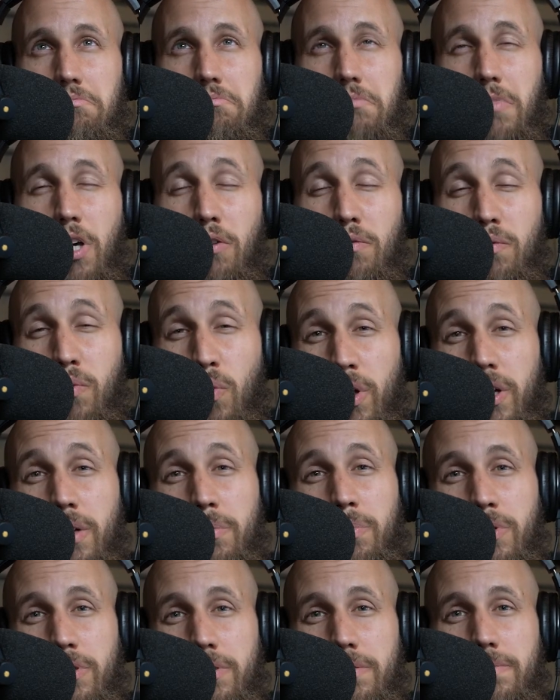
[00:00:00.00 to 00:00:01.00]

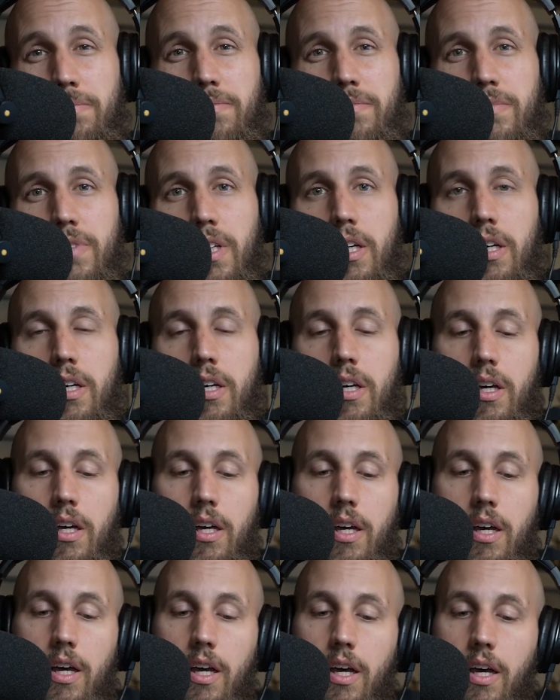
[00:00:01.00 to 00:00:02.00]
avoidable.
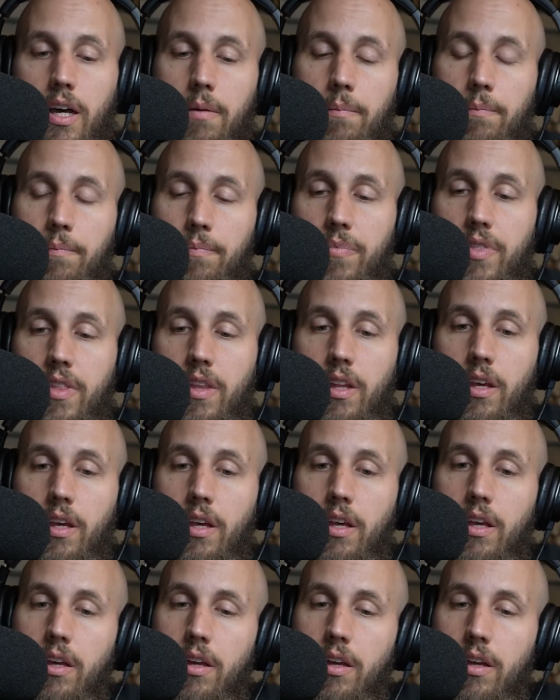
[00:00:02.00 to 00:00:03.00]
The
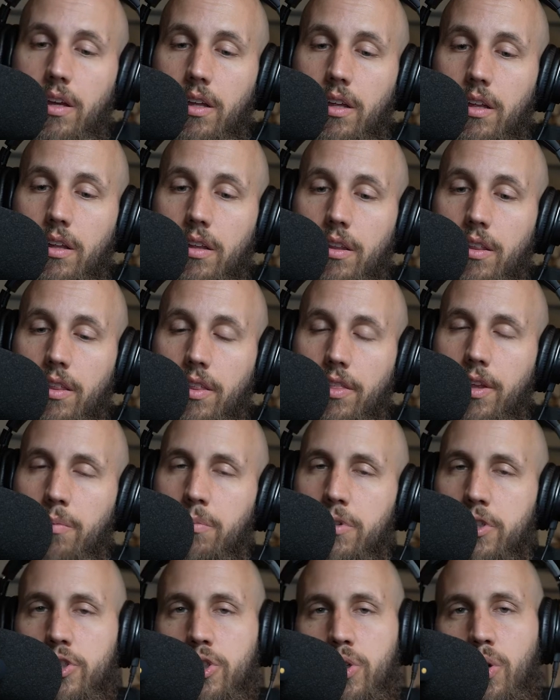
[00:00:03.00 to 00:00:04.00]

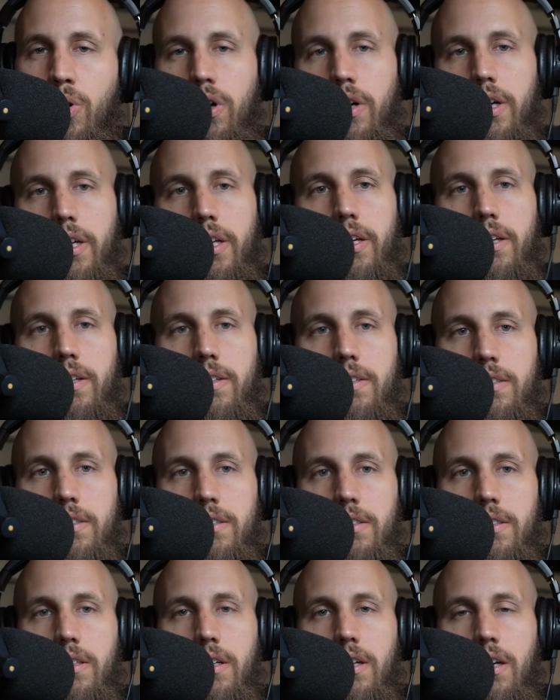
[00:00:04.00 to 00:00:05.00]
majority
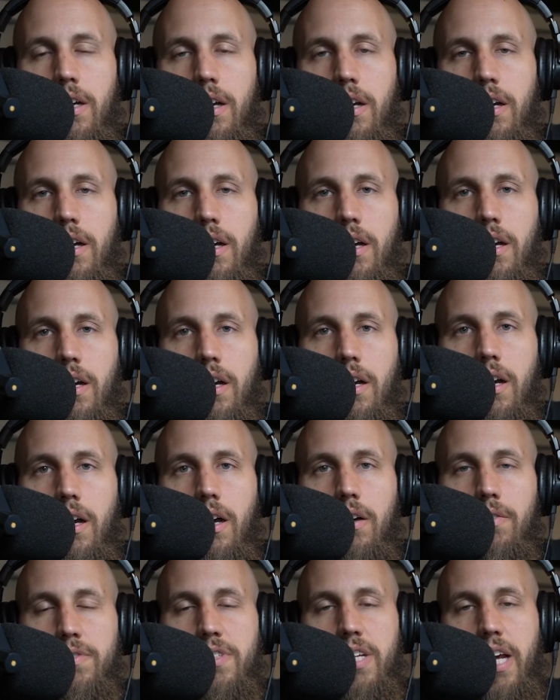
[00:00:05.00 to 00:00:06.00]

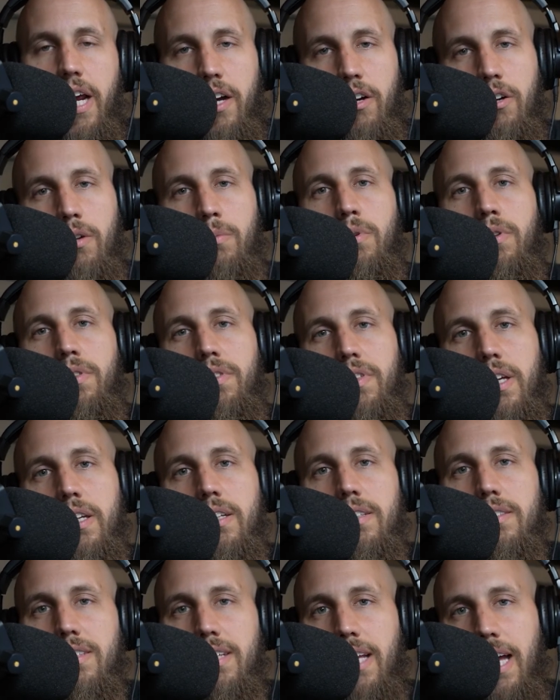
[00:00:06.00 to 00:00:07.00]
of terrible
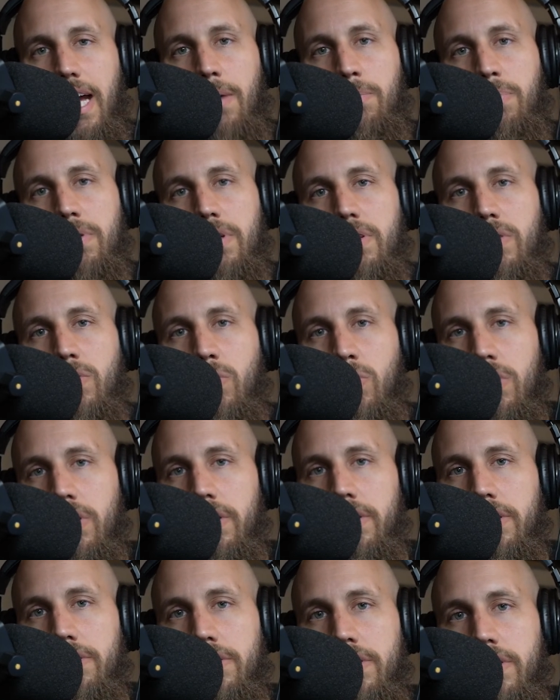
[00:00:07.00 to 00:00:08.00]
things that happen in the
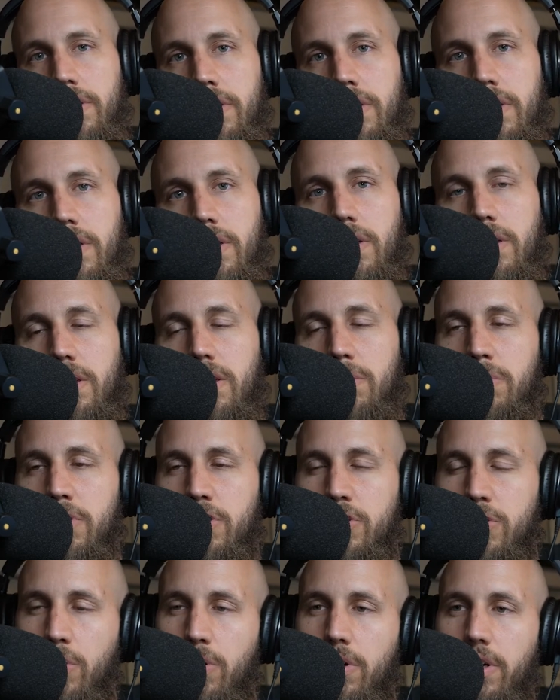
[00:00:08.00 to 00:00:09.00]
world, the
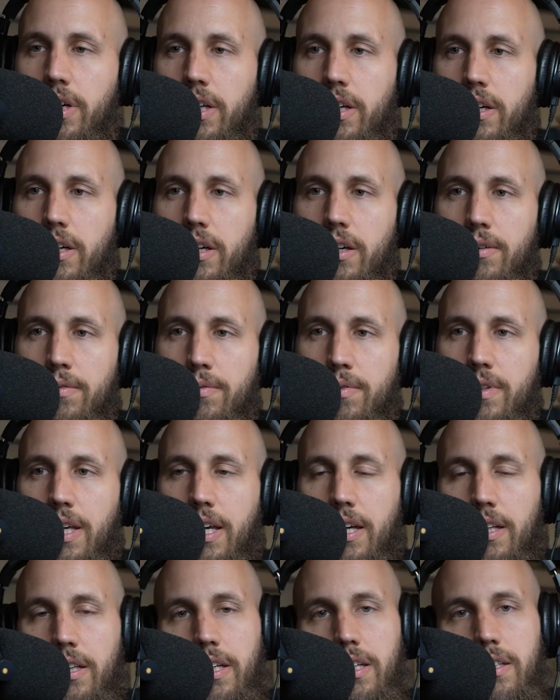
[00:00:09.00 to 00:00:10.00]
majority of
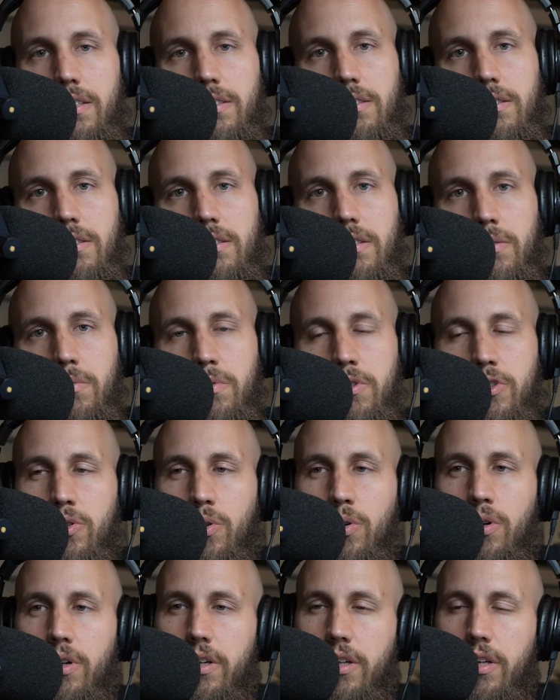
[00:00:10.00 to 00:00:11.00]
killings, the
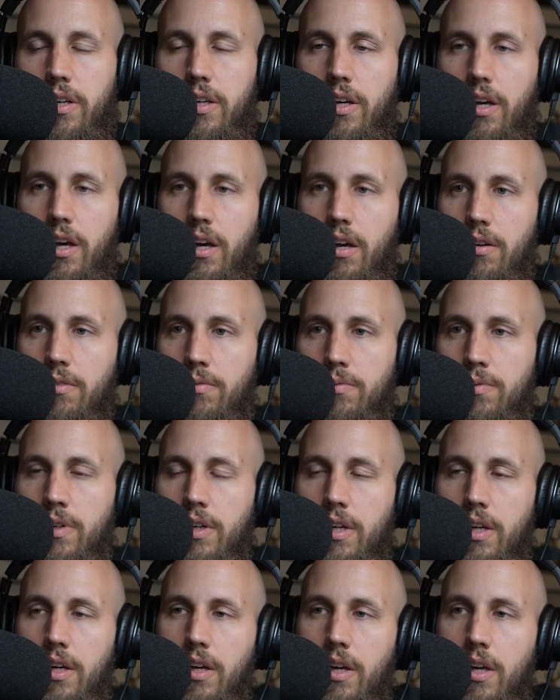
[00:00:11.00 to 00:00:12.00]
majority of
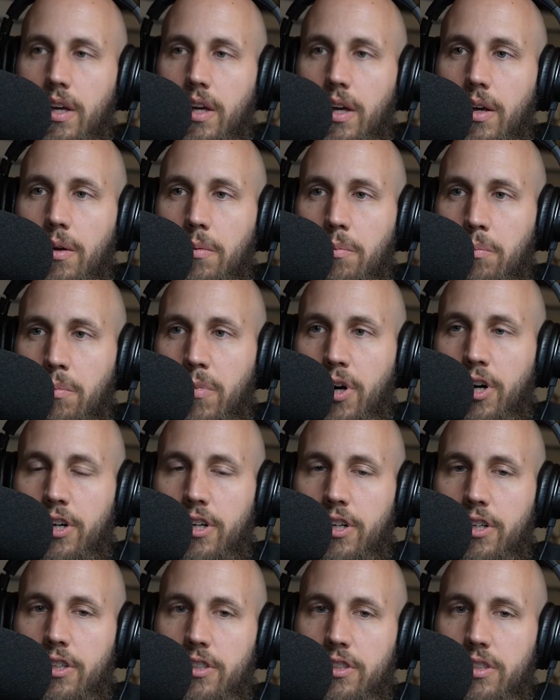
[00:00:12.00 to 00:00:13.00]

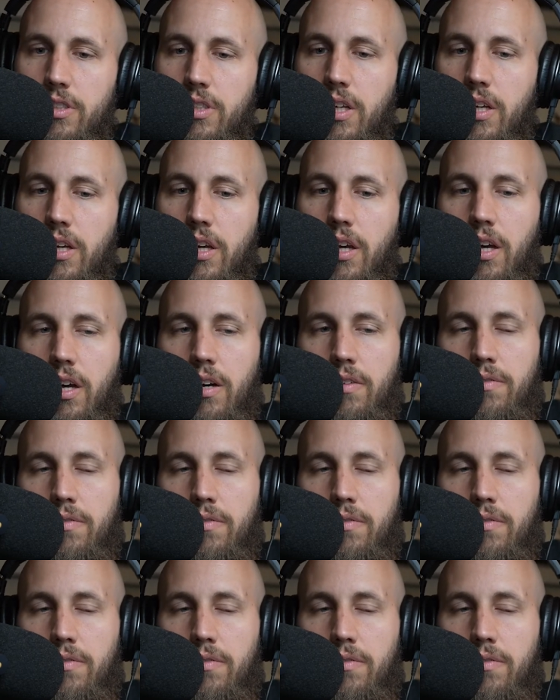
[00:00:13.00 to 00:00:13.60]
murders, of